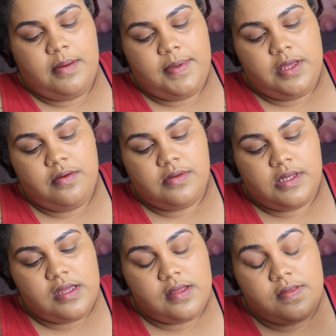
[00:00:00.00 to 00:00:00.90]
be
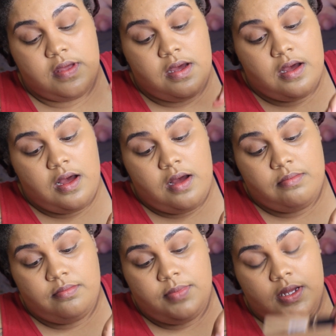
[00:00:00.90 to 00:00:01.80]
using the
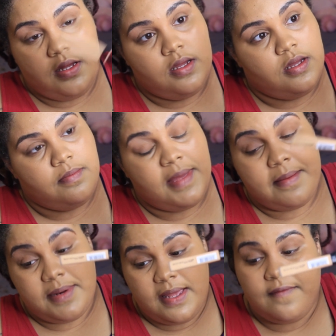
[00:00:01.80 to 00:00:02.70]

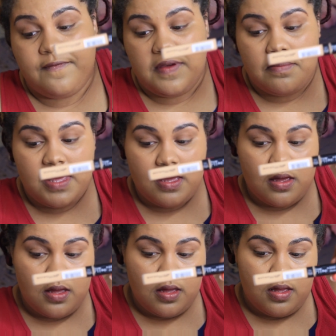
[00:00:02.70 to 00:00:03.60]
Maybelline Fit Me
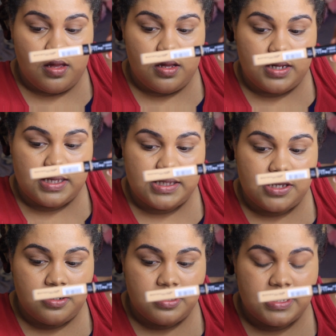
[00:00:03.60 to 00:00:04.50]

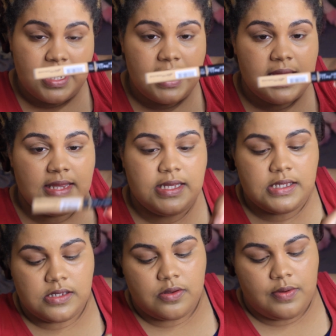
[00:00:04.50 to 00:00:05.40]
concealer today, and
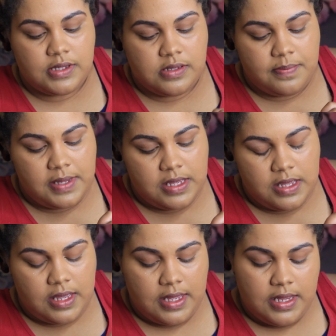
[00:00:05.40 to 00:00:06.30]
this is going to
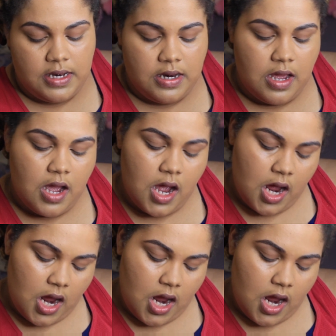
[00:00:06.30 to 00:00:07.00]
be in